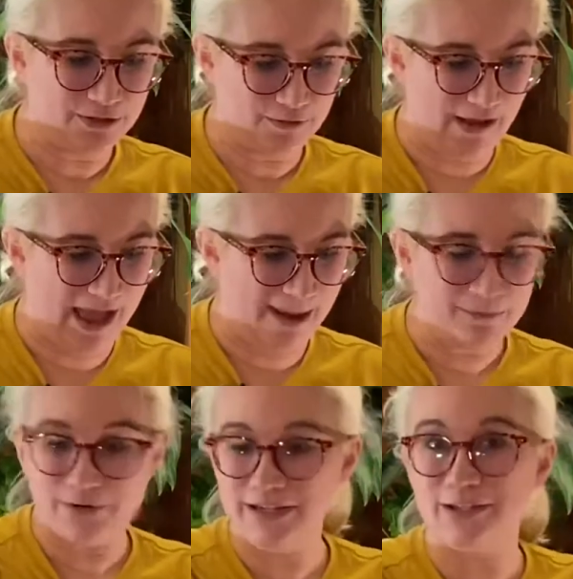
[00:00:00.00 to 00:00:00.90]
So
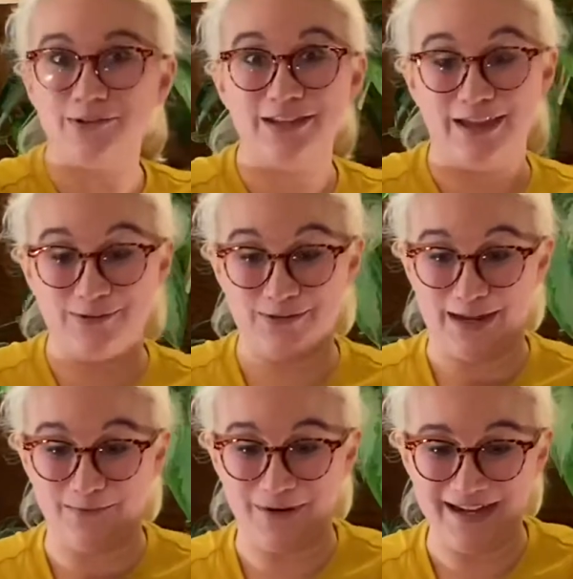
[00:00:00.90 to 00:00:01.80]
I'm going to do the other
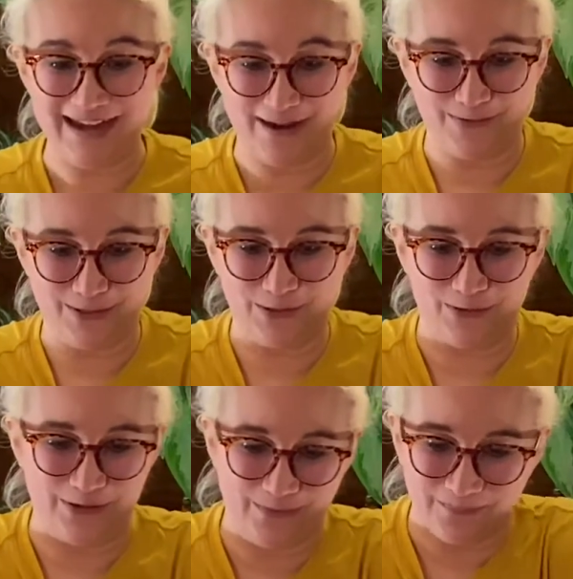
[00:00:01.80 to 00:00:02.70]
side right now to show you.